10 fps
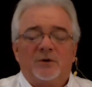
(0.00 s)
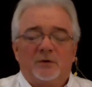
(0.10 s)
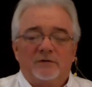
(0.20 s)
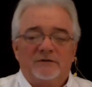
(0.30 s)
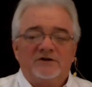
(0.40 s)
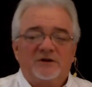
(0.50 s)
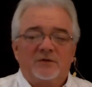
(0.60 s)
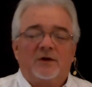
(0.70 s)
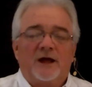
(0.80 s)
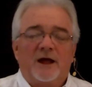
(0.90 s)
Well, eventually
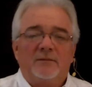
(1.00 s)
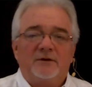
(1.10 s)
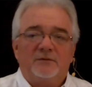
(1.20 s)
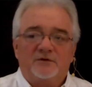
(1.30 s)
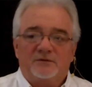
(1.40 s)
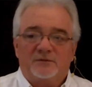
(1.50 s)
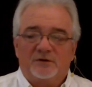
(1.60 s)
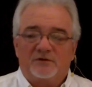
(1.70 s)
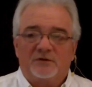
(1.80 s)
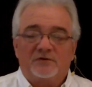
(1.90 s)
what happened was
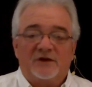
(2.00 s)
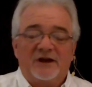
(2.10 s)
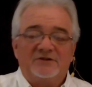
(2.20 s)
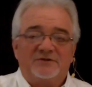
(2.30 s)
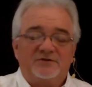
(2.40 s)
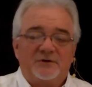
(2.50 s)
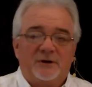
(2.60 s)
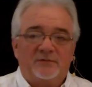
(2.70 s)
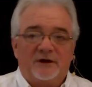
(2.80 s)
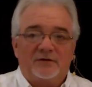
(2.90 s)
those extra
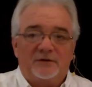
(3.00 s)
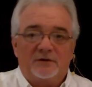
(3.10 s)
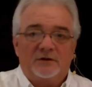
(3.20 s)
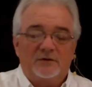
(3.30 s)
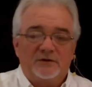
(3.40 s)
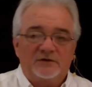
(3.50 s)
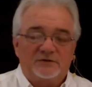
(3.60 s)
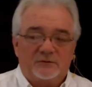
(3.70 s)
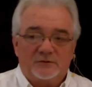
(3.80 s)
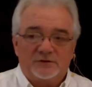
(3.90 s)
trips out to the clothing
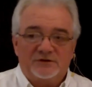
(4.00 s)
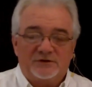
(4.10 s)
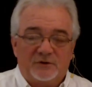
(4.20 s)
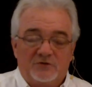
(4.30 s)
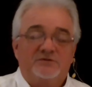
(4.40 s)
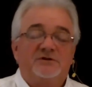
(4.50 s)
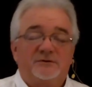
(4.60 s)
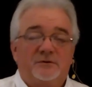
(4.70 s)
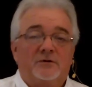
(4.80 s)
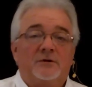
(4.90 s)
stores and the grocery
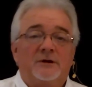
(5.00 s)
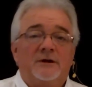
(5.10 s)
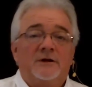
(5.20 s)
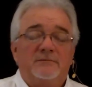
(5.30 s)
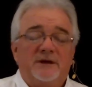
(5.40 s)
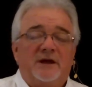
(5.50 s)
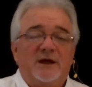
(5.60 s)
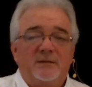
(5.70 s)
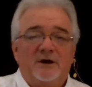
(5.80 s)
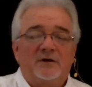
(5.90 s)
store
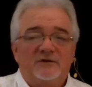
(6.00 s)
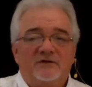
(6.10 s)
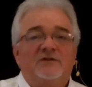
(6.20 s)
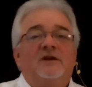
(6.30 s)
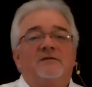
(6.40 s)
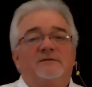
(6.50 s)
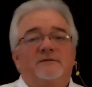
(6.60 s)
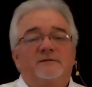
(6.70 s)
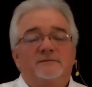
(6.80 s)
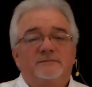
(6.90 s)
became unsafe.
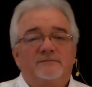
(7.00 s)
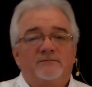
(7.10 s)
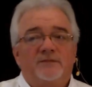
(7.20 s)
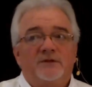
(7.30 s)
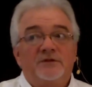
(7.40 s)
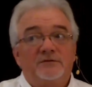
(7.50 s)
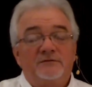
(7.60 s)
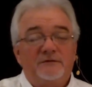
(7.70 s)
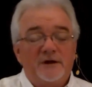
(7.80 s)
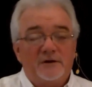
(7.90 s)
The
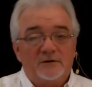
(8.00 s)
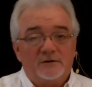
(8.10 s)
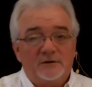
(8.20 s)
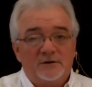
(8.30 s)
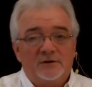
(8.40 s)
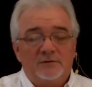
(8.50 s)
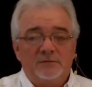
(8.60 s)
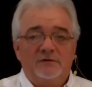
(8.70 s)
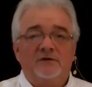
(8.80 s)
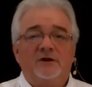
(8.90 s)
fear
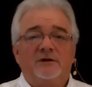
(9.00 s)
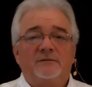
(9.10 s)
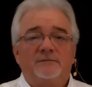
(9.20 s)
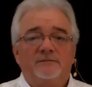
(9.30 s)
moved in.